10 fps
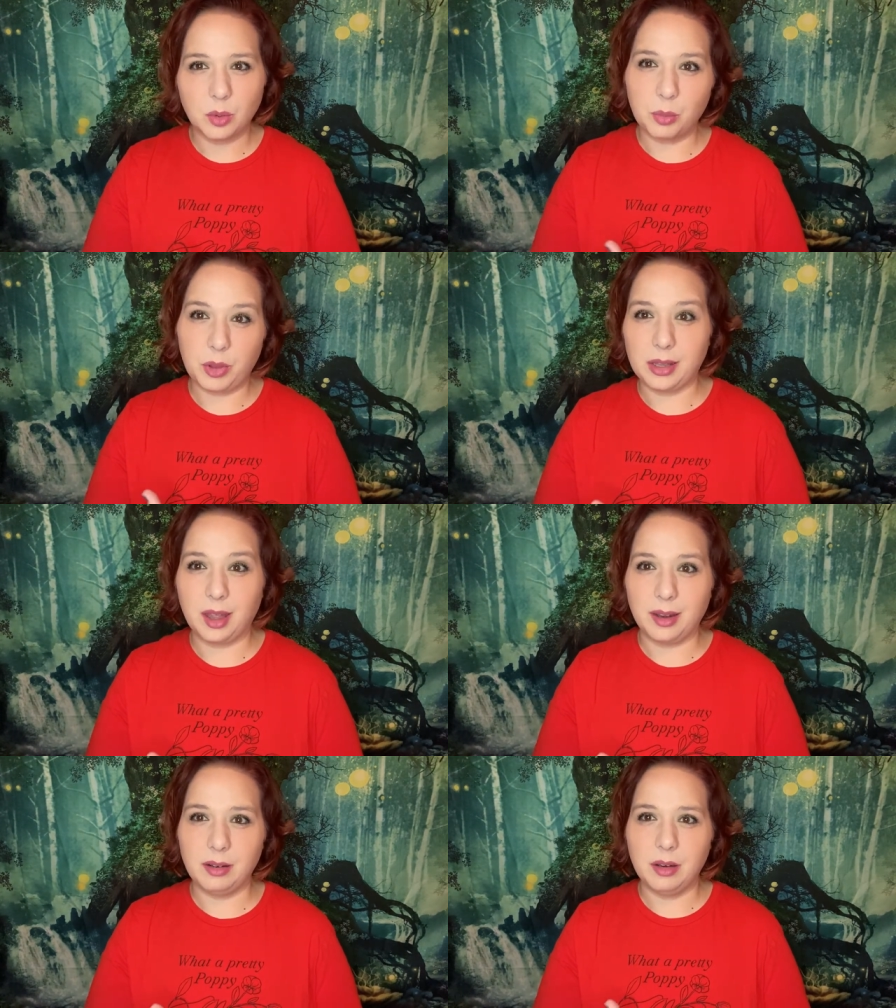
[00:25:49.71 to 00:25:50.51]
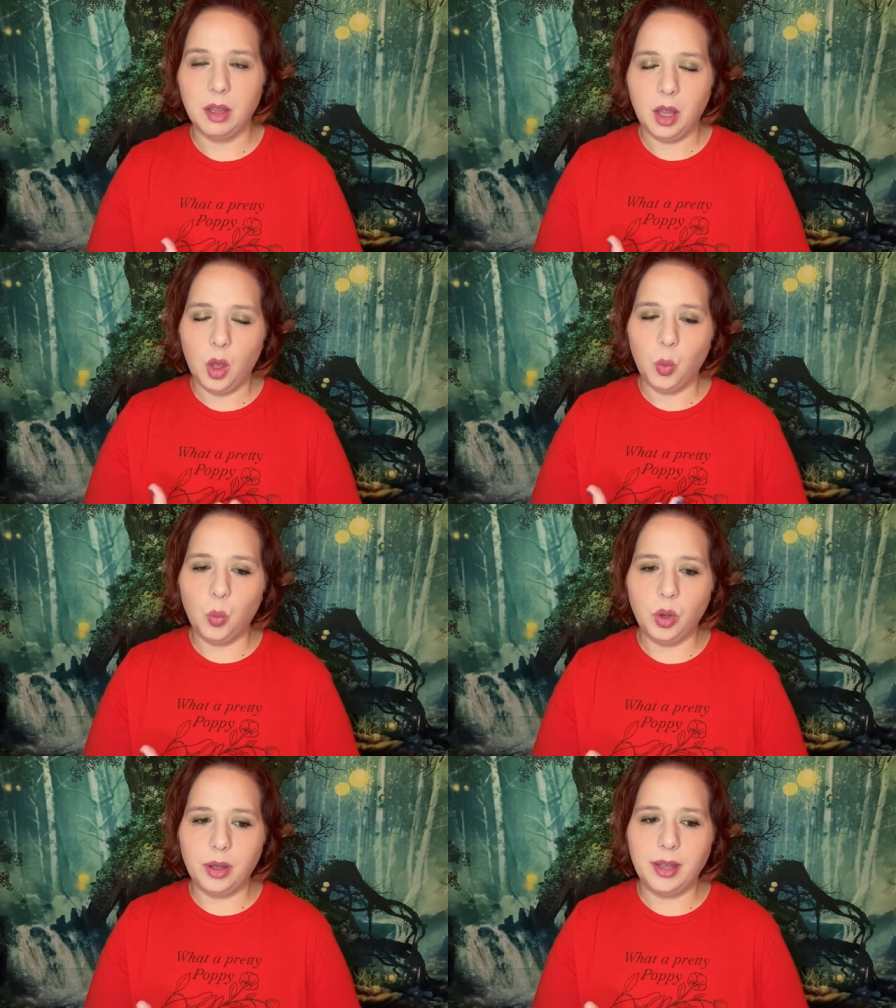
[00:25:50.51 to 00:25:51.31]
or bloodline
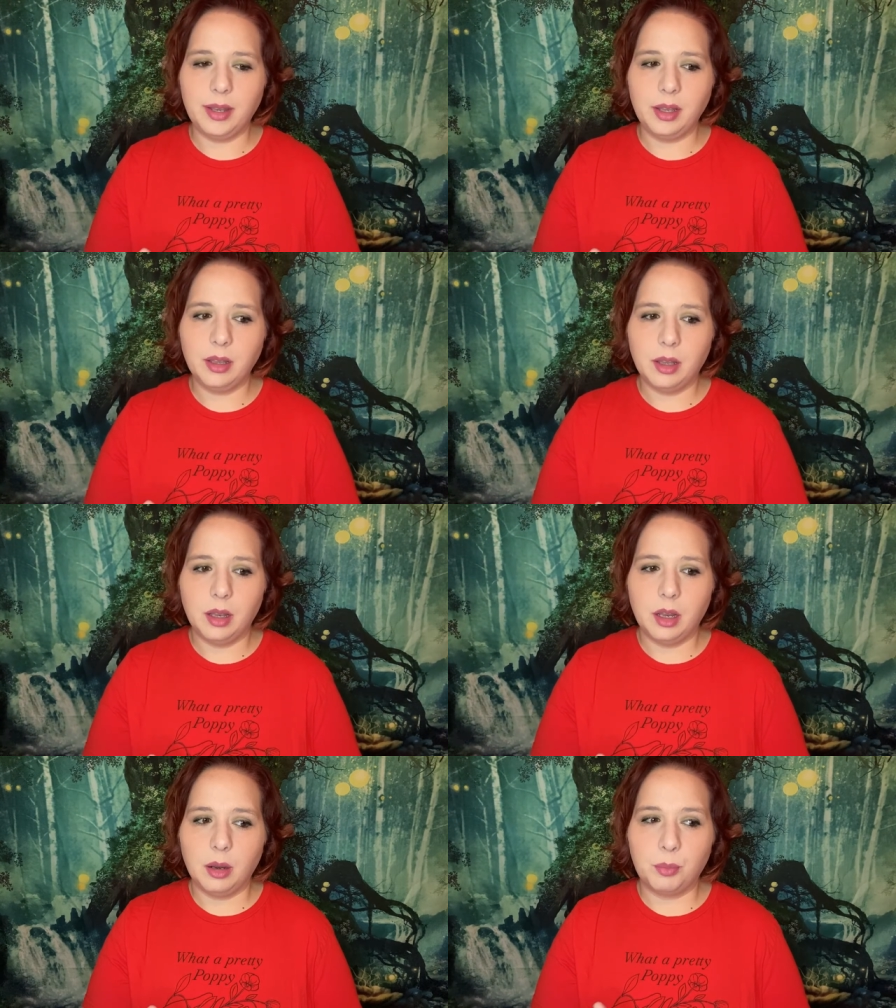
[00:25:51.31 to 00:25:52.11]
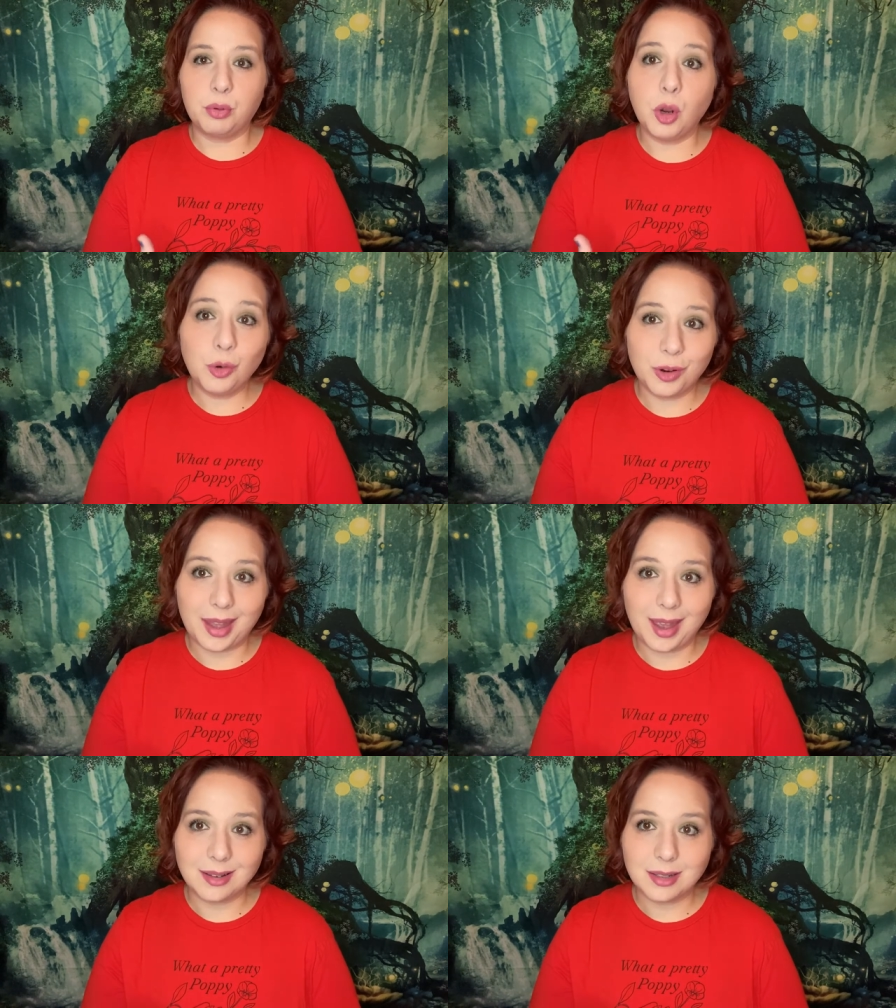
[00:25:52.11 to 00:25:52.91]
would
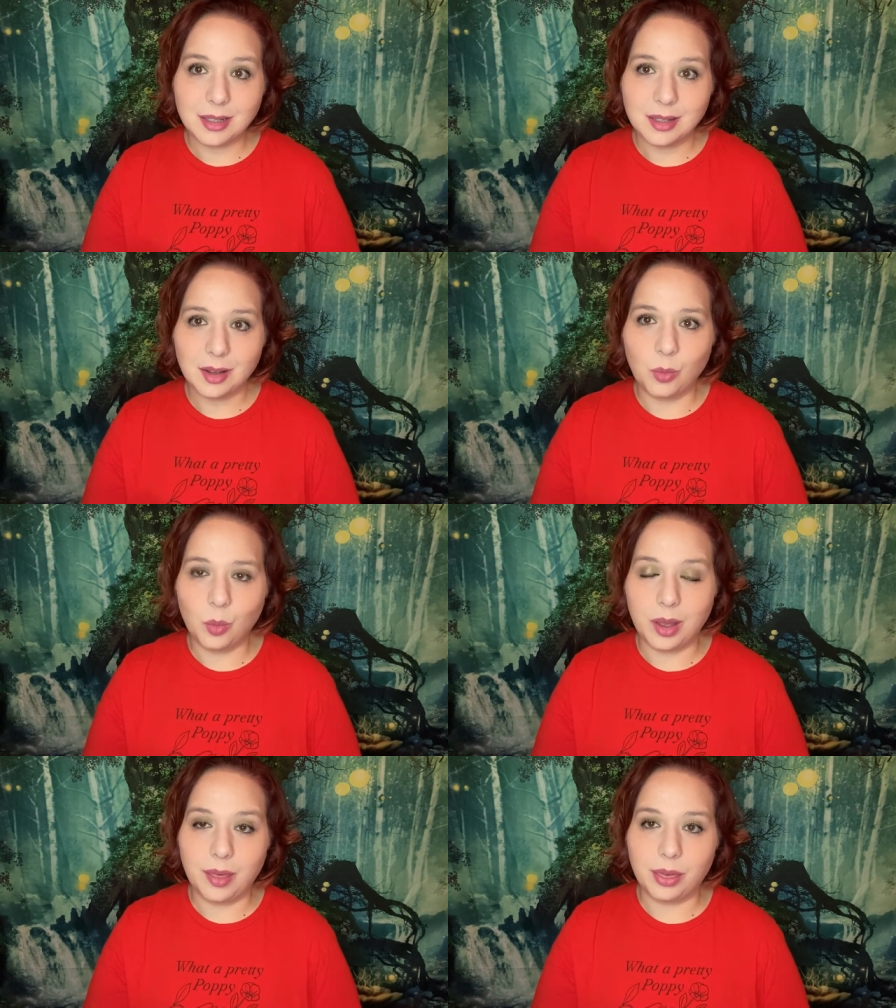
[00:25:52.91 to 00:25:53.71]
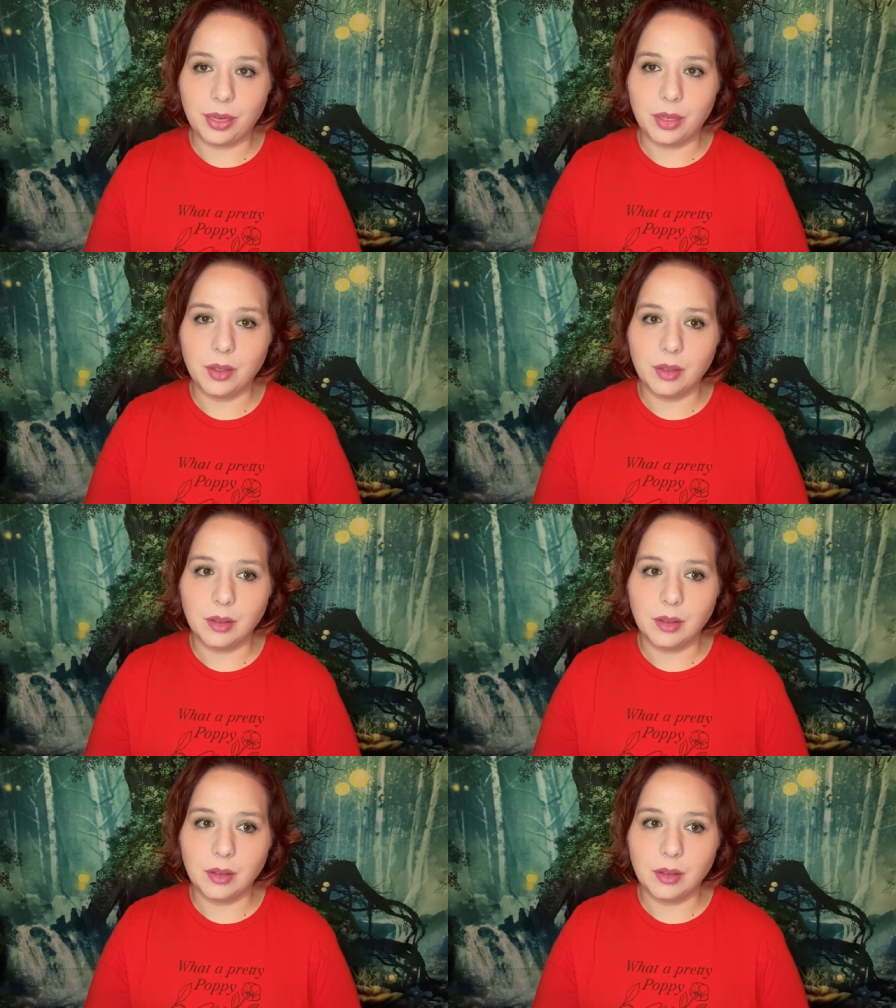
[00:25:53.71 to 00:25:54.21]
procreate with